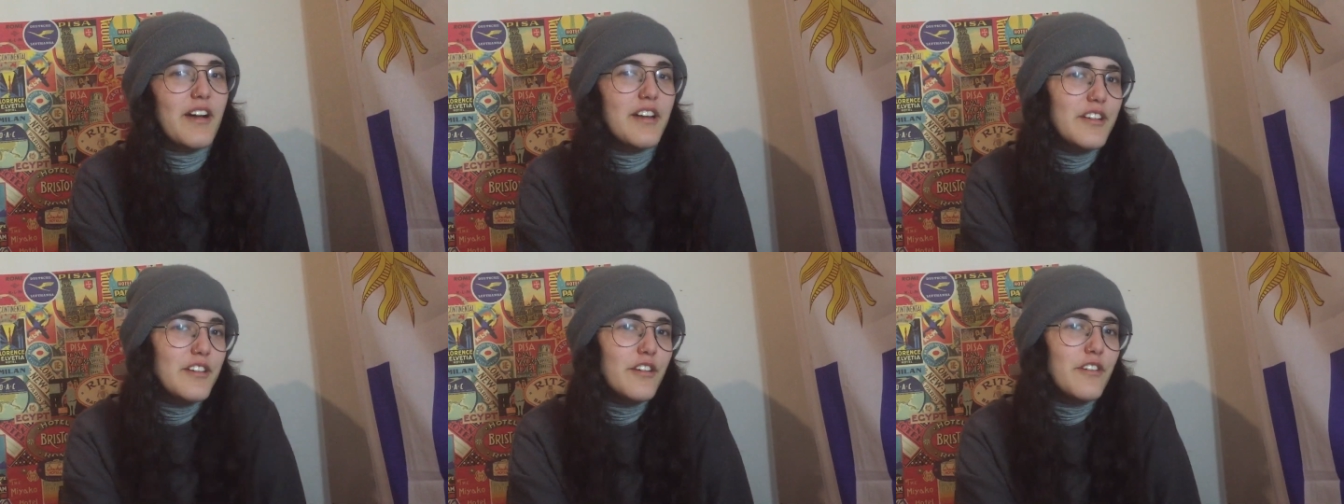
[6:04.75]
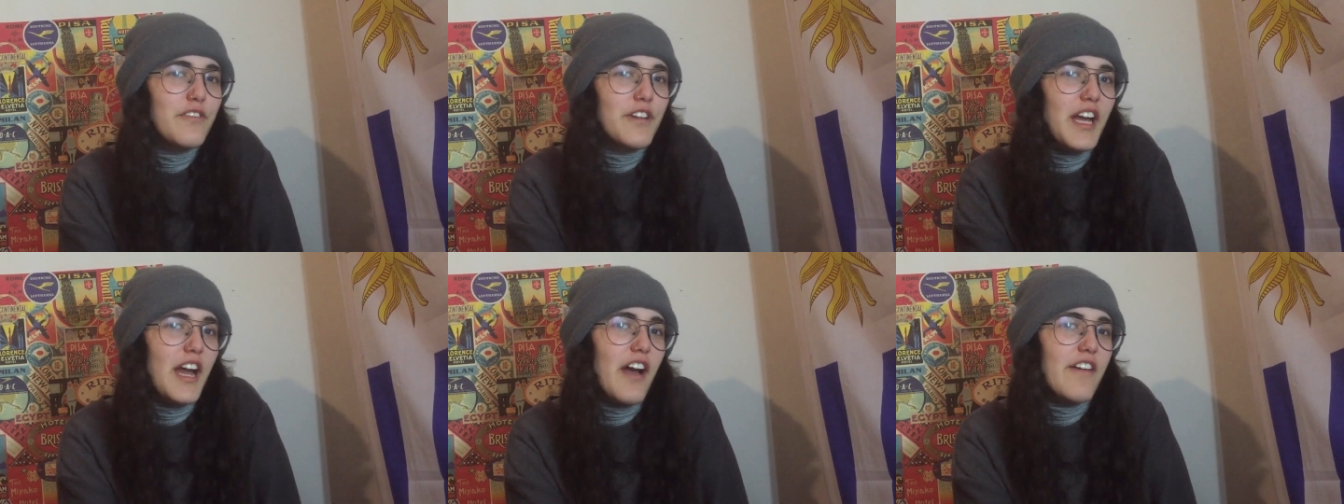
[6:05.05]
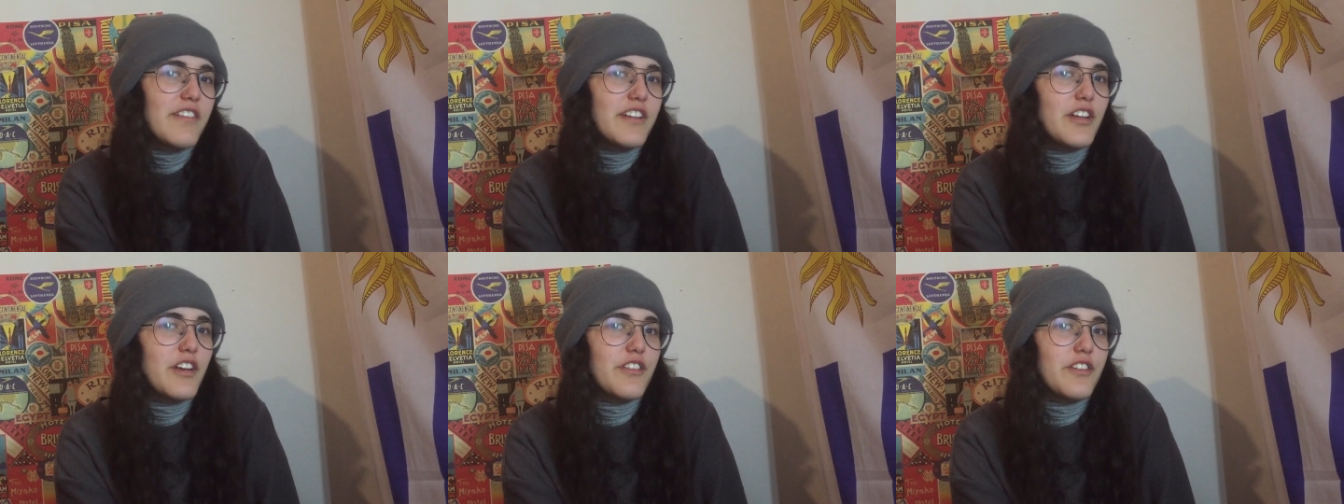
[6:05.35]
I don't know if I
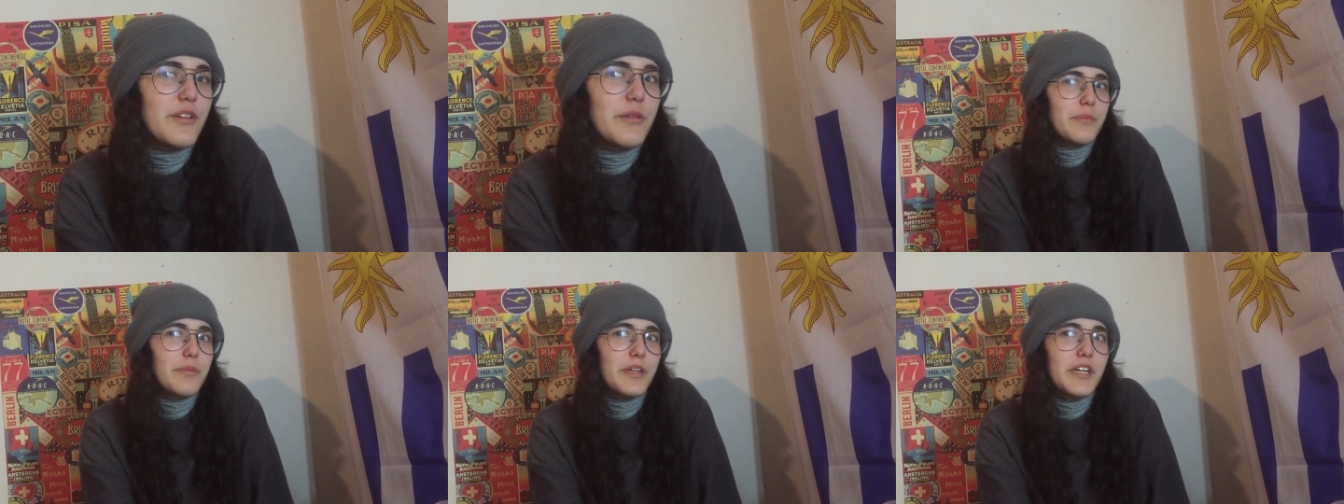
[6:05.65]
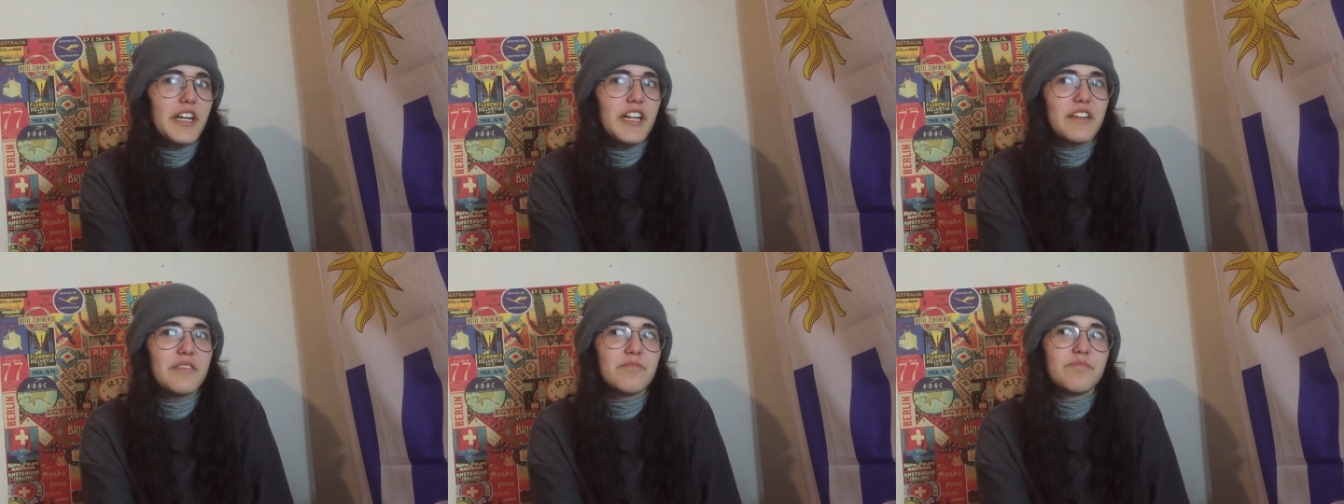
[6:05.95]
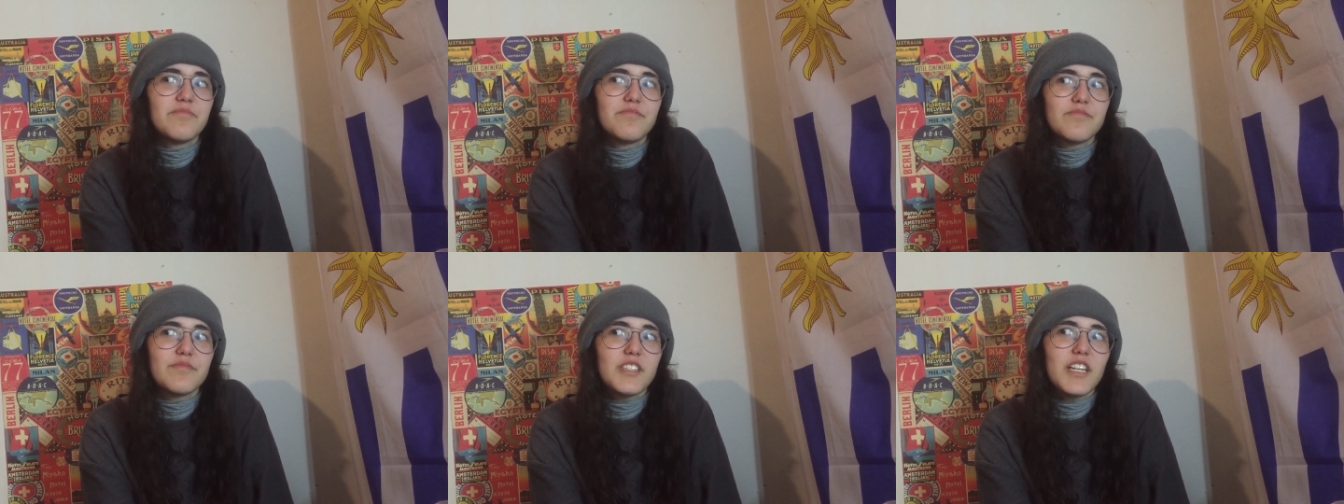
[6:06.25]
have another, but
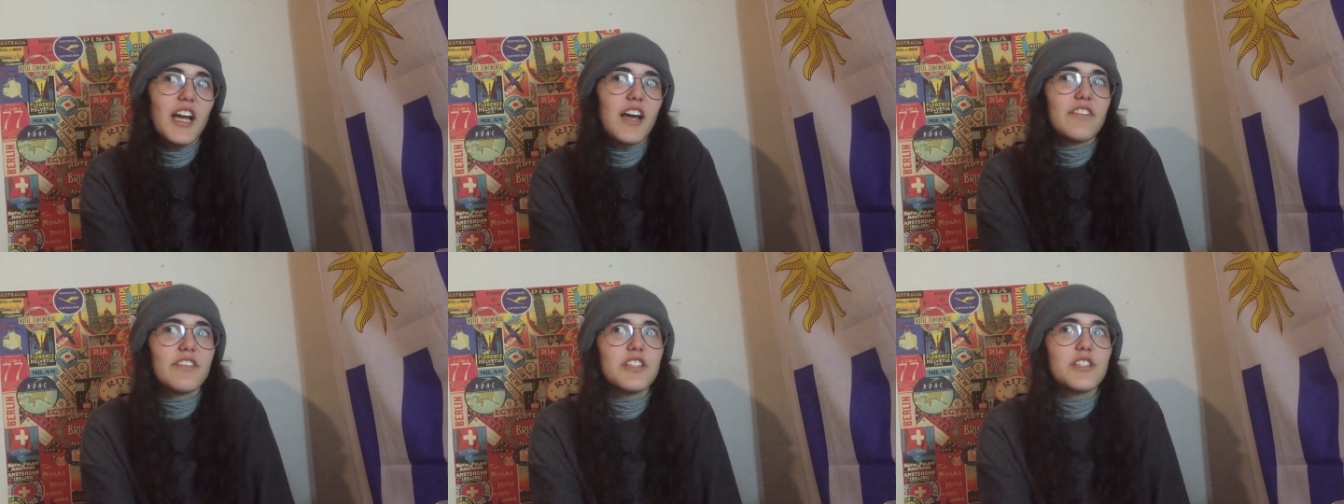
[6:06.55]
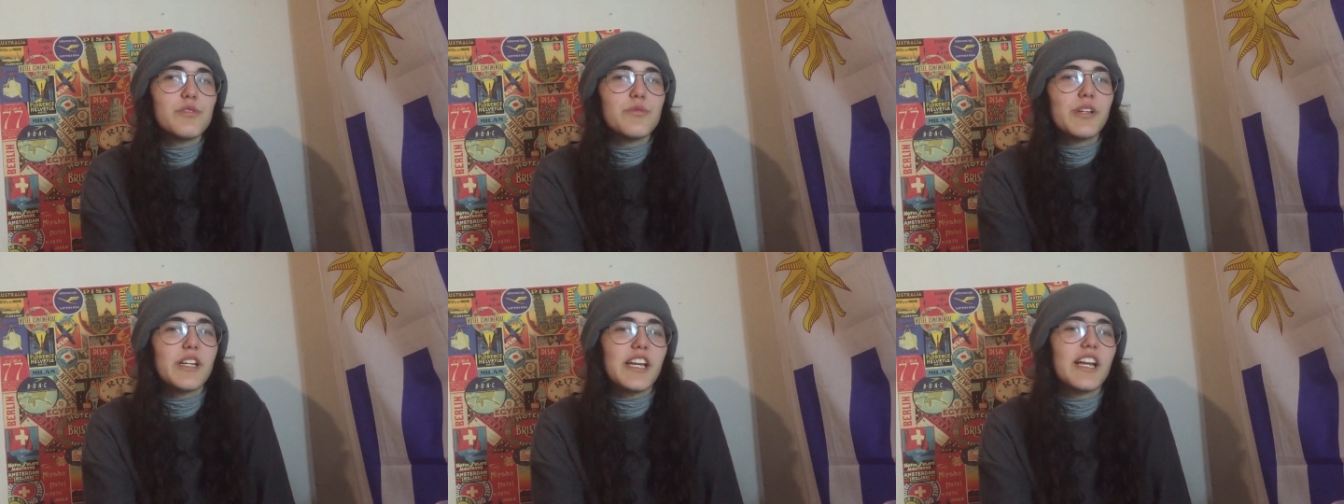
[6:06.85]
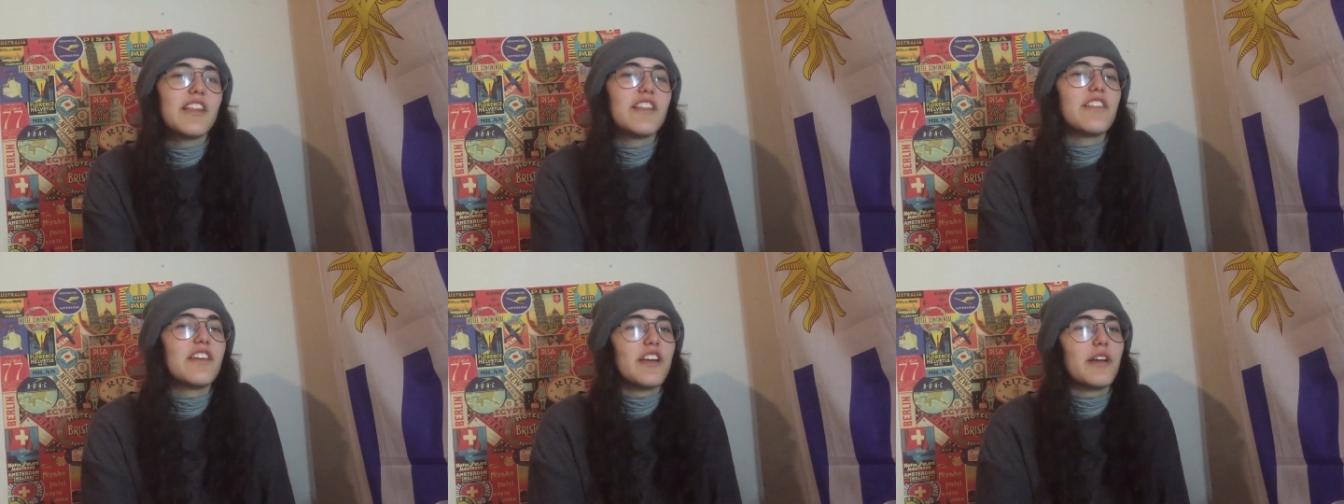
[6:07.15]
yeah, that's what I
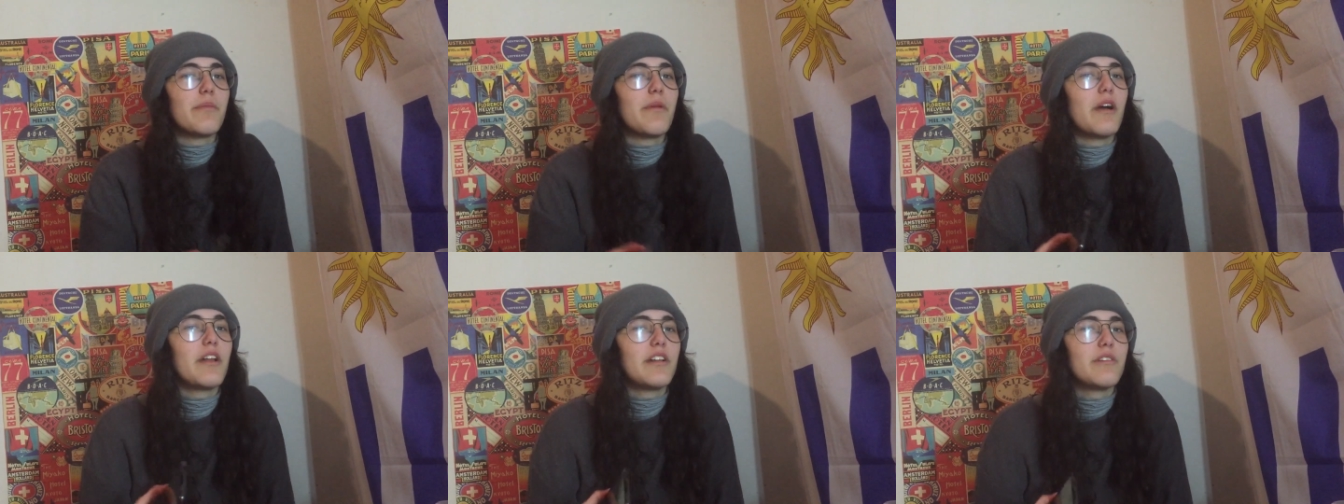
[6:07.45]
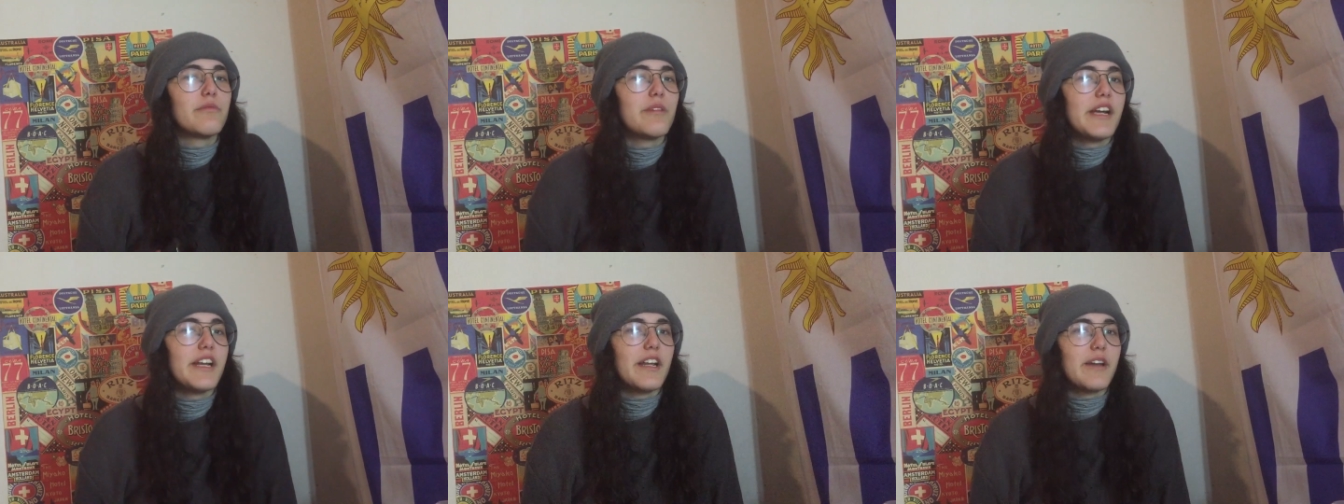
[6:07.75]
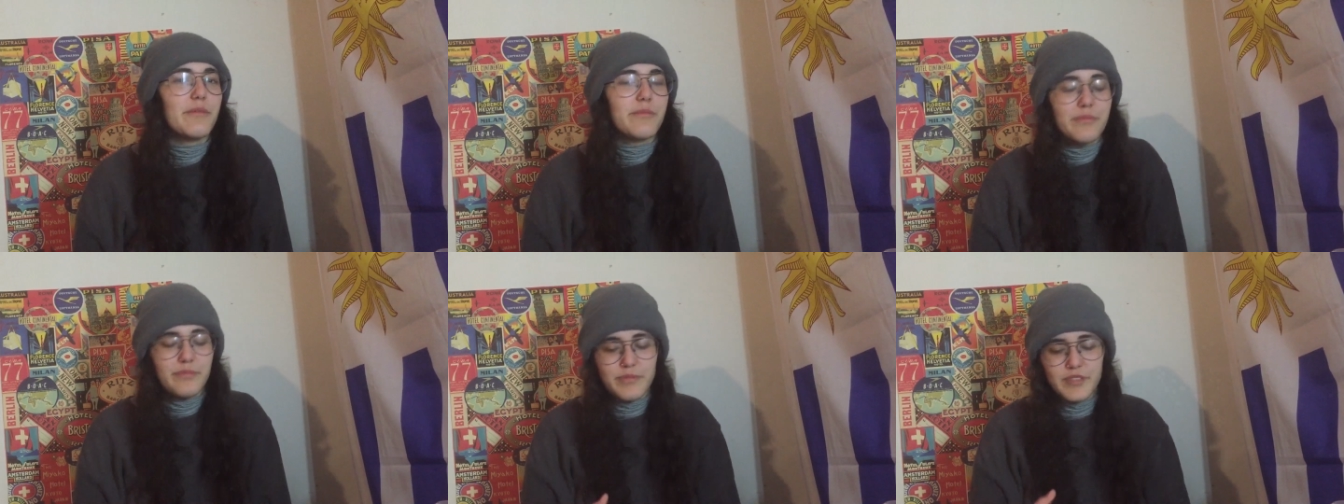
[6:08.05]
can think about it right
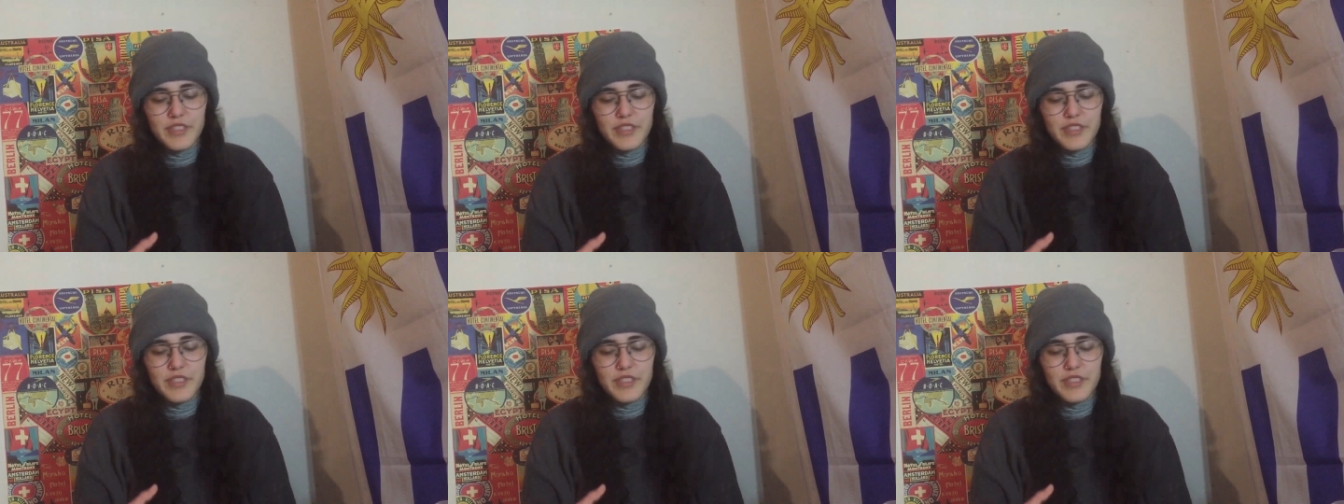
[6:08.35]
now.